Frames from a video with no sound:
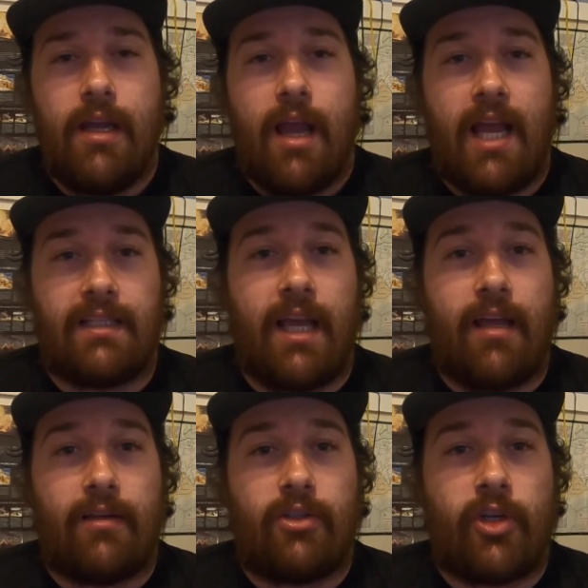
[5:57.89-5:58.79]
As
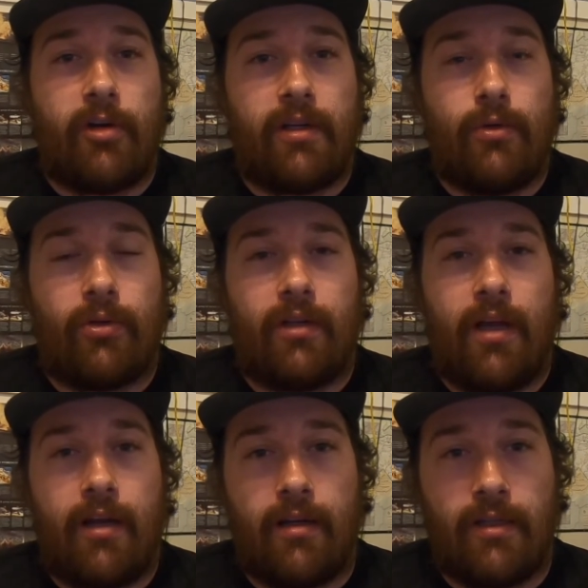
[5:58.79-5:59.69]
that Cherokee, North
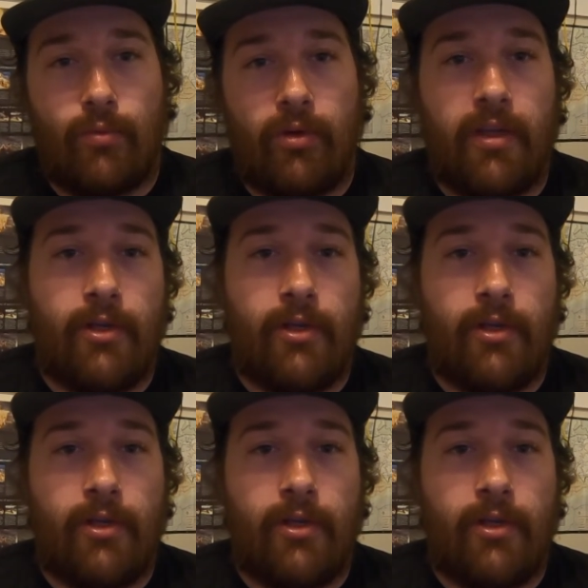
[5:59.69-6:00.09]
Carolina is one of the